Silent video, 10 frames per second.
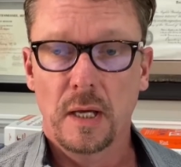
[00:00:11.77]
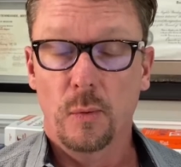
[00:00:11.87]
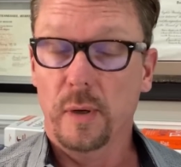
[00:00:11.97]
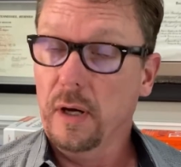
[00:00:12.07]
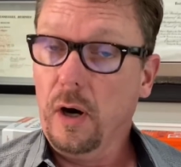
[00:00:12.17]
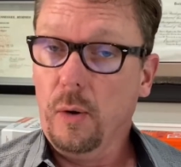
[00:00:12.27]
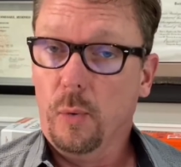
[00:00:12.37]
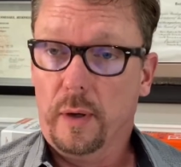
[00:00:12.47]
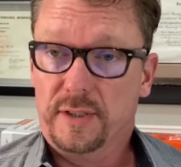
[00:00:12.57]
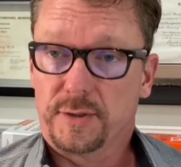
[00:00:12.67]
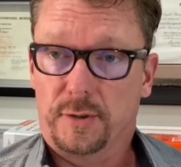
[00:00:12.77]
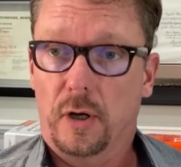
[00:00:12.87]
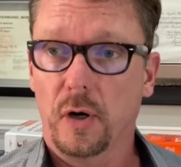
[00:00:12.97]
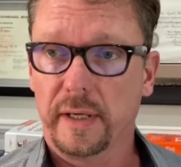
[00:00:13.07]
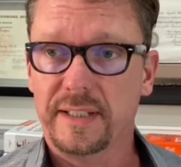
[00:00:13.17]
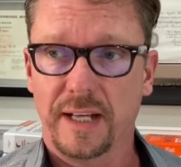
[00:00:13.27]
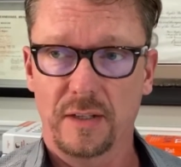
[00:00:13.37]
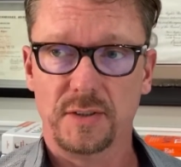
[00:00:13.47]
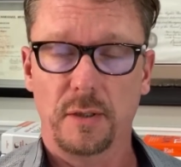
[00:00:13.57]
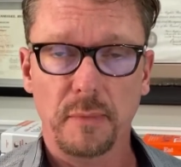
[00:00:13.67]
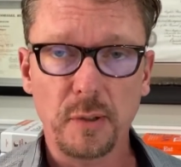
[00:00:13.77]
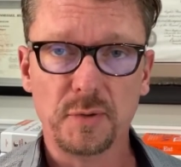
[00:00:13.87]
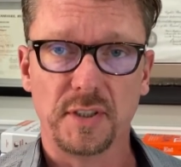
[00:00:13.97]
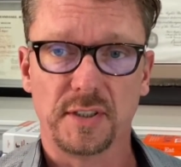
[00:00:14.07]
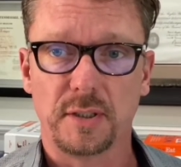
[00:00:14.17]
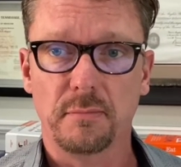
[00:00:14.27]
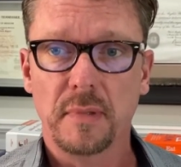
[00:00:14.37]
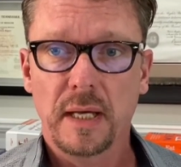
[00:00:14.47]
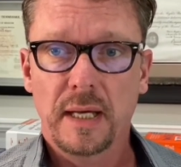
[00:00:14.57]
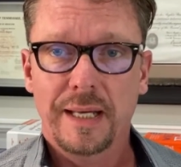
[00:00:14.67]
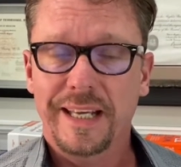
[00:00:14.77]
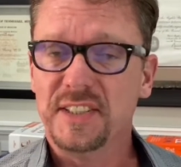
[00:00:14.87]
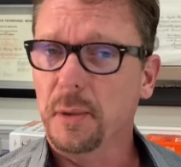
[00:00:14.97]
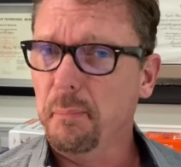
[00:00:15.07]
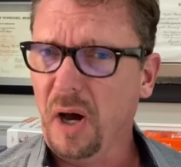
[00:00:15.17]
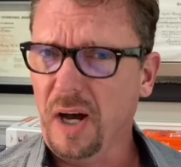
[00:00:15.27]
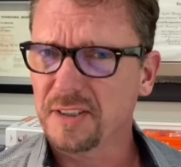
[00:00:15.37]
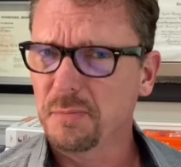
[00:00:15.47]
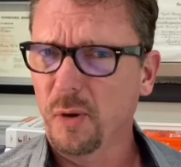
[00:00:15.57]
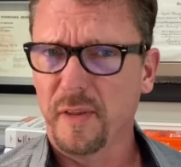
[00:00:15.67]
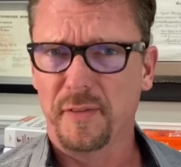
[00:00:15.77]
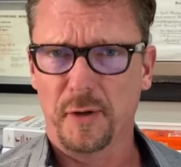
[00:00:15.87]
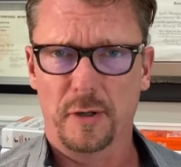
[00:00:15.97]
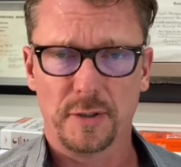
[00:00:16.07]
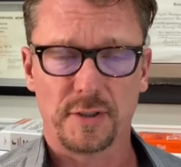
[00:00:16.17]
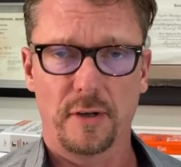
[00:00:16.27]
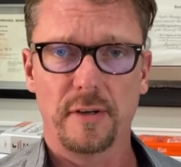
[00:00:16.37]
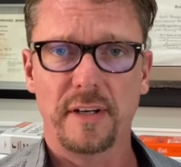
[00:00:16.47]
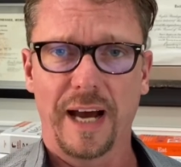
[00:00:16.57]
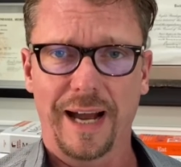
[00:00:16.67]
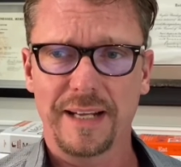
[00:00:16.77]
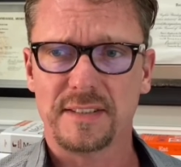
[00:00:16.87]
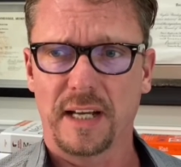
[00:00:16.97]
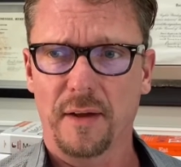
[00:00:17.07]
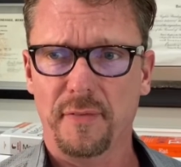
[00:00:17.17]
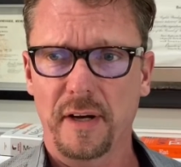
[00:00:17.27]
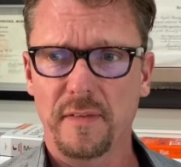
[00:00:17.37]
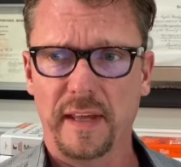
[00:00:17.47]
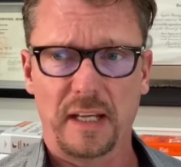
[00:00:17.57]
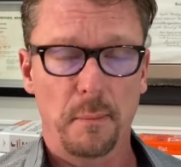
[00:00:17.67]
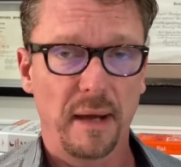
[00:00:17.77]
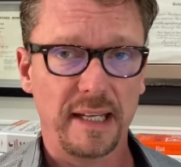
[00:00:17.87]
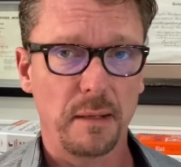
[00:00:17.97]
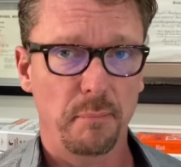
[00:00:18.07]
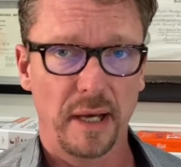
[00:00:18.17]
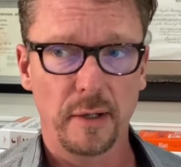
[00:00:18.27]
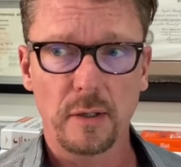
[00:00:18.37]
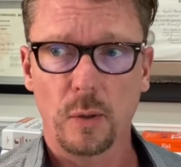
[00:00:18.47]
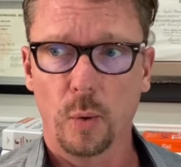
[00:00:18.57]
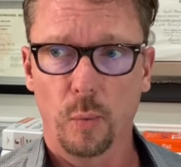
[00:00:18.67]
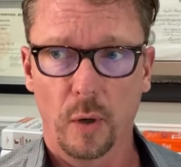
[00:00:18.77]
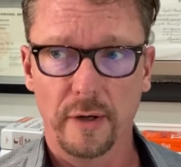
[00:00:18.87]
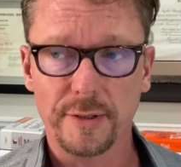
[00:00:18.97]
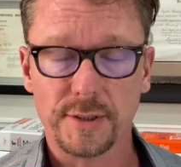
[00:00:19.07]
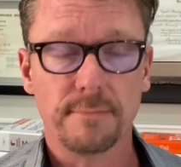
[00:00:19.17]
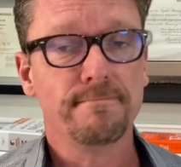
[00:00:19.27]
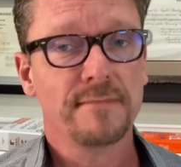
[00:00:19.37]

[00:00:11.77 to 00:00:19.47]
We all want a strong, intelligent immune system. Is it possible that there are certain diets out there that can make it better or worse?